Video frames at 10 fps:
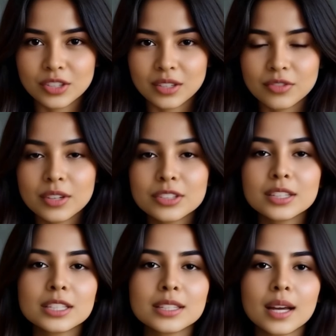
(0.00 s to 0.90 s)

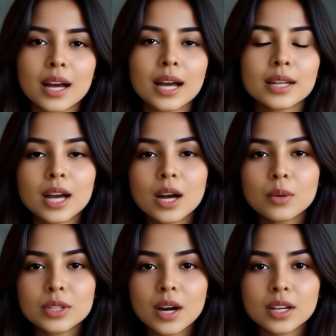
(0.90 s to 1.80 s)
differences and how
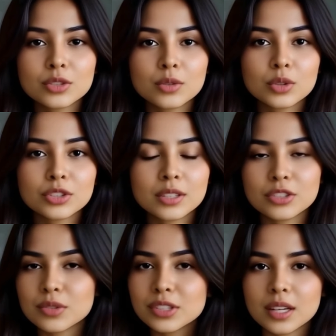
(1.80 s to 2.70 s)
large forces
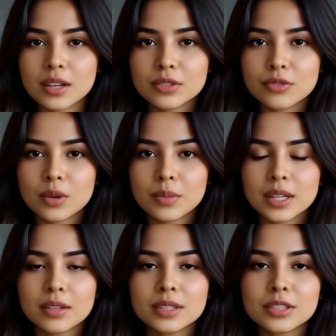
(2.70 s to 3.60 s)
result from
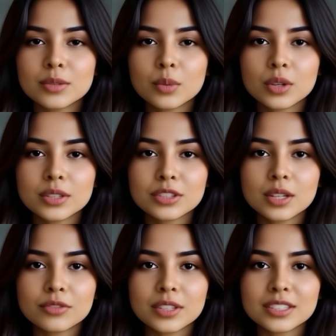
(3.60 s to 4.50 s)
even small
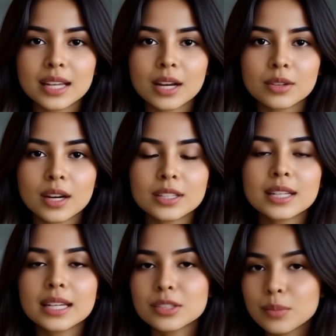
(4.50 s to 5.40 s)
surface areas
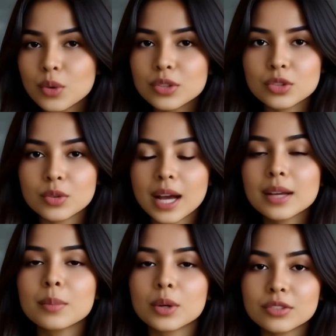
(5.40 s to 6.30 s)
exposed to
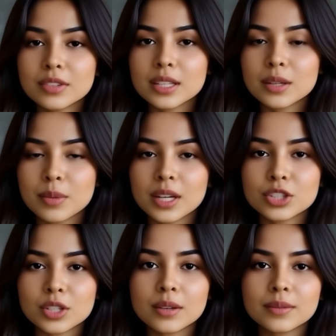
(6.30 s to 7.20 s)
atmospheric
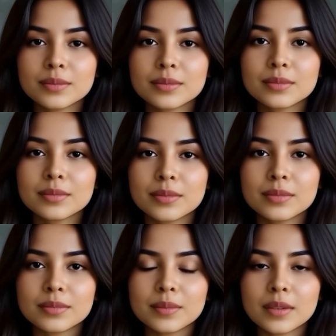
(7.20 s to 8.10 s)
pressure.
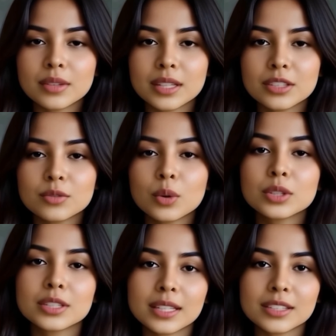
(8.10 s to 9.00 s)
This
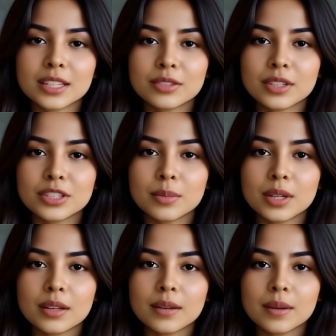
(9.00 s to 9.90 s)
force is
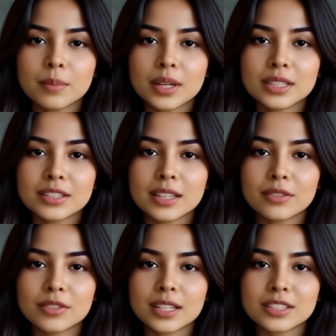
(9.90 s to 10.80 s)
invisible, but its
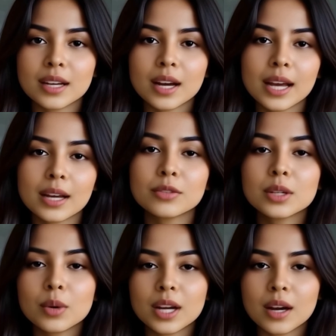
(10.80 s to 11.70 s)
effects are
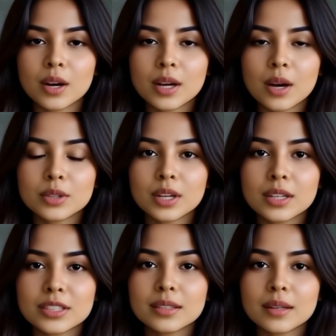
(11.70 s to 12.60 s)
everywhere around us,